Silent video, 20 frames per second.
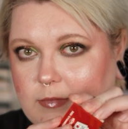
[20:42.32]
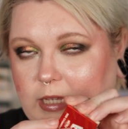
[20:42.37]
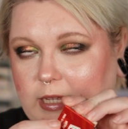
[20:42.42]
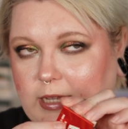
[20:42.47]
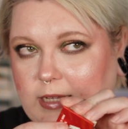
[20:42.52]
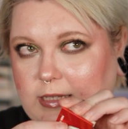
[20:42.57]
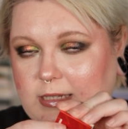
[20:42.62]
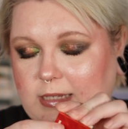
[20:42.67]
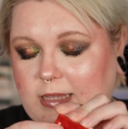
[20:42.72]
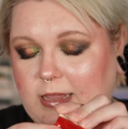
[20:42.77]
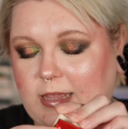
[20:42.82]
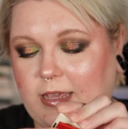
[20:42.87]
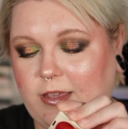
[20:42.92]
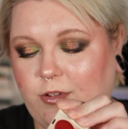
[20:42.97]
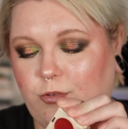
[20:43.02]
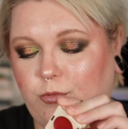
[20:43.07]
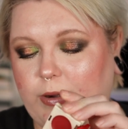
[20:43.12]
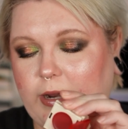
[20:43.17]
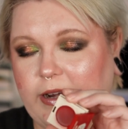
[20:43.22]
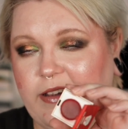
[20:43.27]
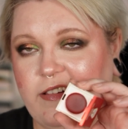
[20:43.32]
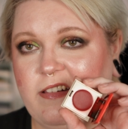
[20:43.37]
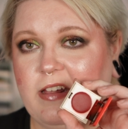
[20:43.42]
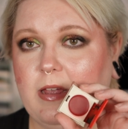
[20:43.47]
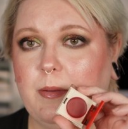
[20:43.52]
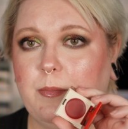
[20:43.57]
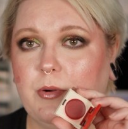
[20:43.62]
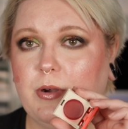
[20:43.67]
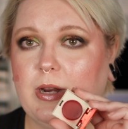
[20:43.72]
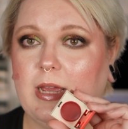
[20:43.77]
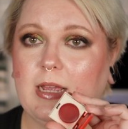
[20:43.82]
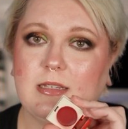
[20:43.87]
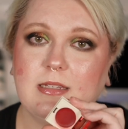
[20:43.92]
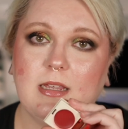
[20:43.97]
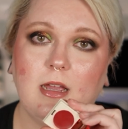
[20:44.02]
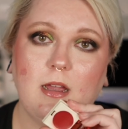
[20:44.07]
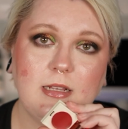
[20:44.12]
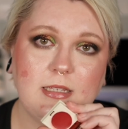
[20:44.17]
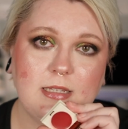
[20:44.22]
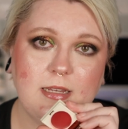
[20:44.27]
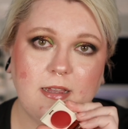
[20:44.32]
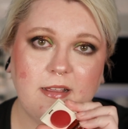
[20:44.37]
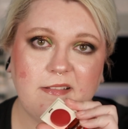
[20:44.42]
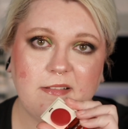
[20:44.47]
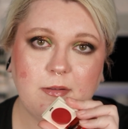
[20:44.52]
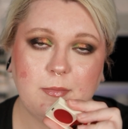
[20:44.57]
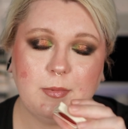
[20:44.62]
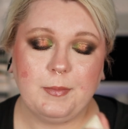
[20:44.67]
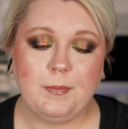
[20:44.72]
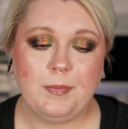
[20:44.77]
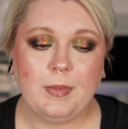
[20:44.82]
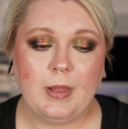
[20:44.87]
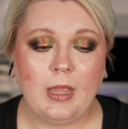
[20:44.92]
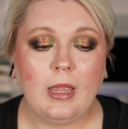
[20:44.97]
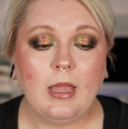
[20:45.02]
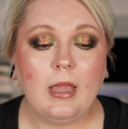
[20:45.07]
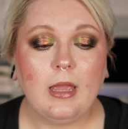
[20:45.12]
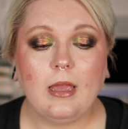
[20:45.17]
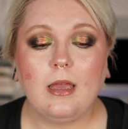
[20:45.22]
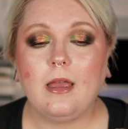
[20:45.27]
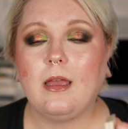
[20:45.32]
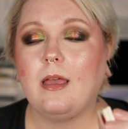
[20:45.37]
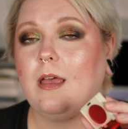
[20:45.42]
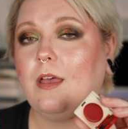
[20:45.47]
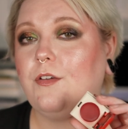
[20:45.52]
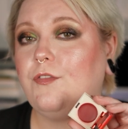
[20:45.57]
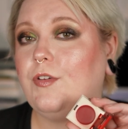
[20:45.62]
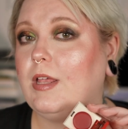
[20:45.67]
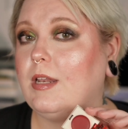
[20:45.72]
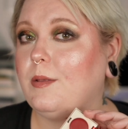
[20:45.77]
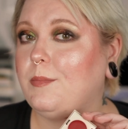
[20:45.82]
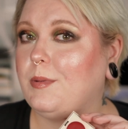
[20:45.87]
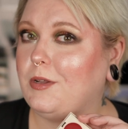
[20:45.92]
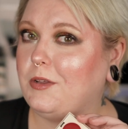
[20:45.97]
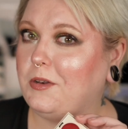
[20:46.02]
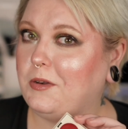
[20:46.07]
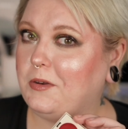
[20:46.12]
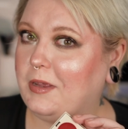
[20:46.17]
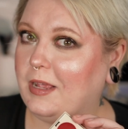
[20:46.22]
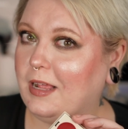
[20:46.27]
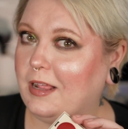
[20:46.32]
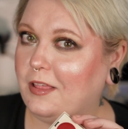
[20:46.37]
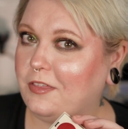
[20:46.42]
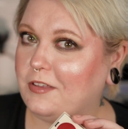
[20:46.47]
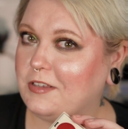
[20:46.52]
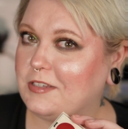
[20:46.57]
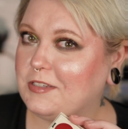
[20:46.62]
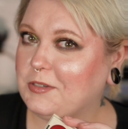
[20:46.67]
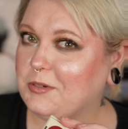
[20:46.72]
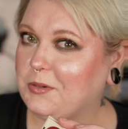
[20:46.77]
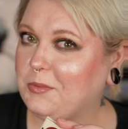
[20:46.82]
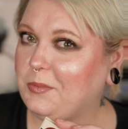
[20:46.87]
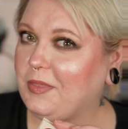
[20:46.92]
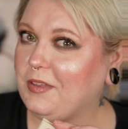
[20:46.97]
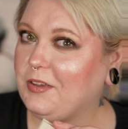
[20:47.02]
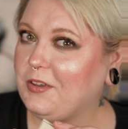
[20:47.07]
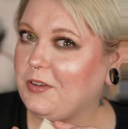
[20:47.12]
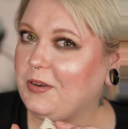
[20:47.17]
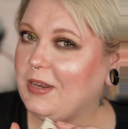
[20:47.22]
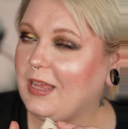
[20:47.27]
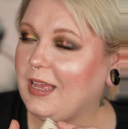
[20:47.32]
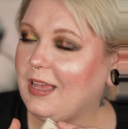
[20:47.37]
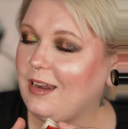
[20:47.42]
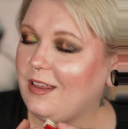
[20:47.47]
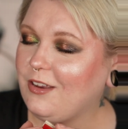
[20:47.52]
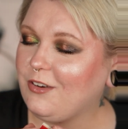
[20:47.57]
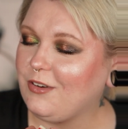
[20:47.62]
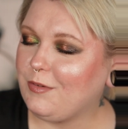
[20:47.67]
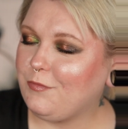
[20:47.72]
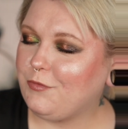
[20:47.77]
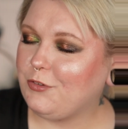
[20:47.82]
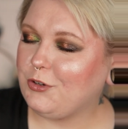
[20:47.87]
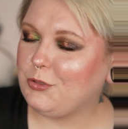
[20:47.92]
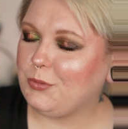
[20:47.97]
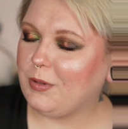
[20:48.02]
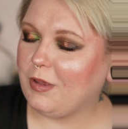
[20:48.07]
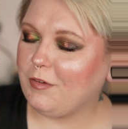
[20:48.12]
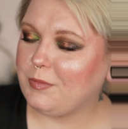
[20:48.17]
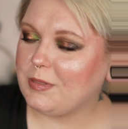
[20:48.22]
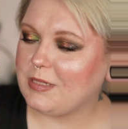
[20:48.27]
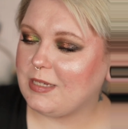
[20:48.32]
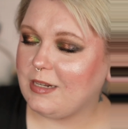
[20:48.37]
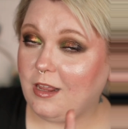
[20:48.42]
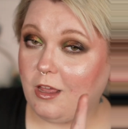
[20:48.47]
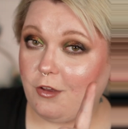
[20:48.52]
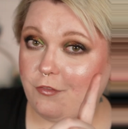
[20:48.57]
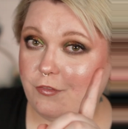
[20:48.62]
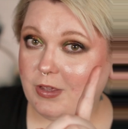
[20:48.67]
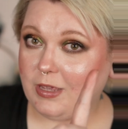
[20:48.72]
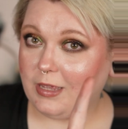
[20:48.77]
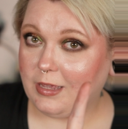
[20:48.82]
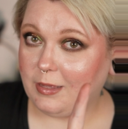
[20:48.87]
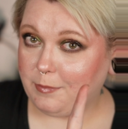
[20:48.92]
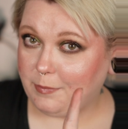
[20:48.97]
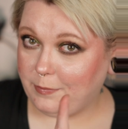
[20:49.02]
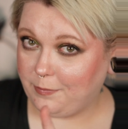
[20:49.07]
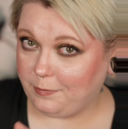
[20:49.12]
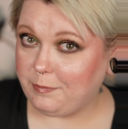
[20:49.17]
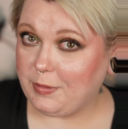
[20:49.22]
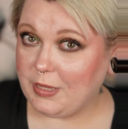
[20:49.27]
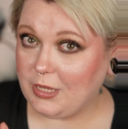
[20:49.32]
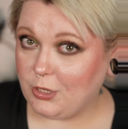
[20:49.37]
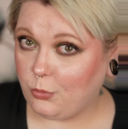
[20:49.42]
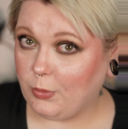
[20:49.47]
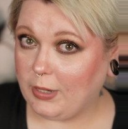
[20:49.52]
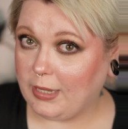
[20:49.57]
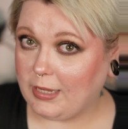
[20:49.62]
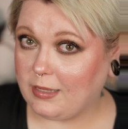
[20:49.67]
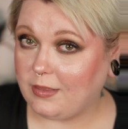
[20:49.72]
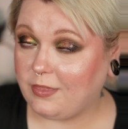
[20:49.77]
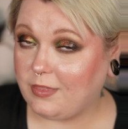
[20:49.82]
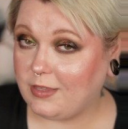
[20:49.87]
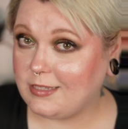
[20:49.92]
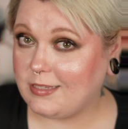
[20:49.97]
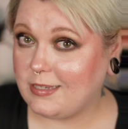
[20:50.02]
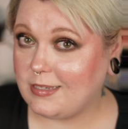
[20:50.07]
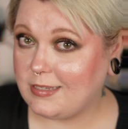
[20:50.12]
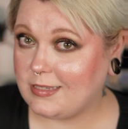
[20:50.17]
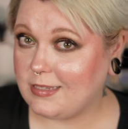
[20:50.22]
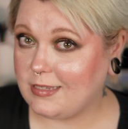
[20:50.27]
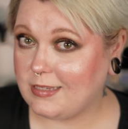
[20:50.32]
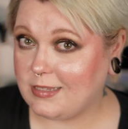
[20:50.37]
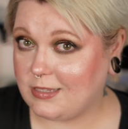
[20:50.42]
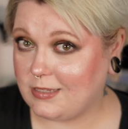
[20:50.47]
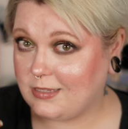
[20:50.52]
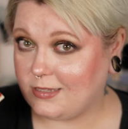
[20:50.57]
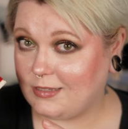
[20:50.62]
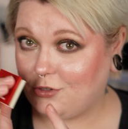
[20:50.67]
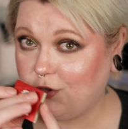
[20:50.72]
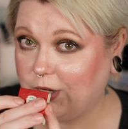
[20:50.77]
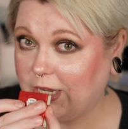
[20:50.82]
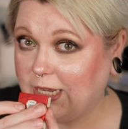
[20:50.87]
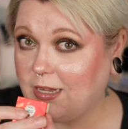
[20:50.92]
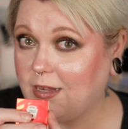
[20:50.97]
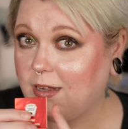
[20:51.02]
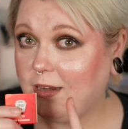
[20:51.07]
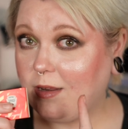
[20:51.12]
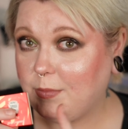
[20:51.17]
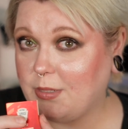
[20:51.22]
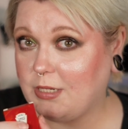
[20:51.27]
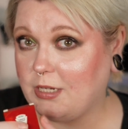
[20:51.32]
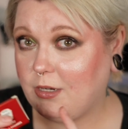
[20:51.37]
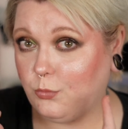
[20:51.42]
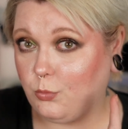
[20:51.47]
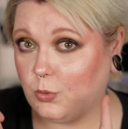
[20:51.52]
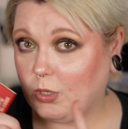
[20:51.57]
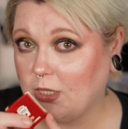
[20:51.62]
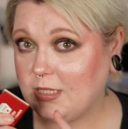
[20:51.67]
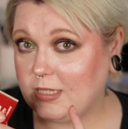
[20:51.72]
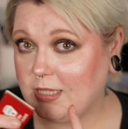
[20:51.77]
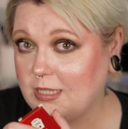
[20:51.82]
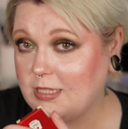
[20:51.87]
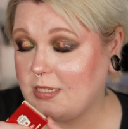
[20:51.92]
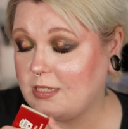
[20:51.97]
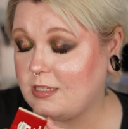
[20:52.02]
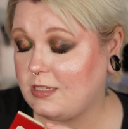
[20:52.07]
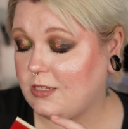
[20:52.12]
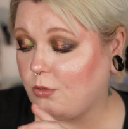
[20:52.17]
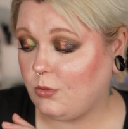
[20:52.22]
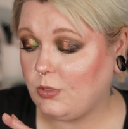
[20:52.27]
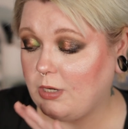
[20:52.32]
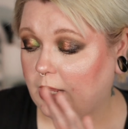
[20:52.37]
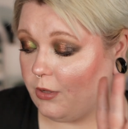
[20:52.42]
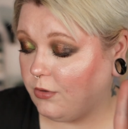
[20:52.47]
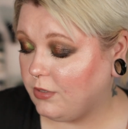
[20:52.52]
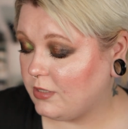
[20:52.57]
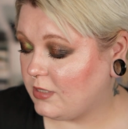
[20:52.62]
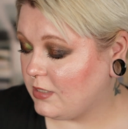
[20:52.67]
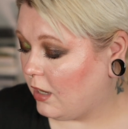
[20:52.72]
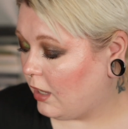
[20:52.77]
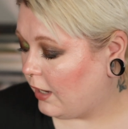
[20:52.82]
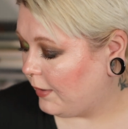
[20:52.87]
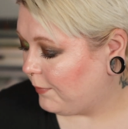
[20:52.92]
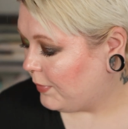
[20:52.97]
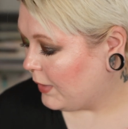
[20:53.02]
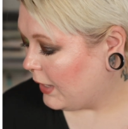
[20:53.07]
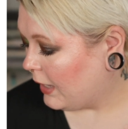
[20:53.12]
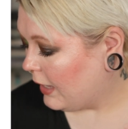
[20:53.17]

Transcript: It's the Red Chamber X Heinz Ketchup. Available on Look Healthy store with the code ELLAGRAM for 12% off. Be quick. This is strictly limited. Once this is sold out, it's gone.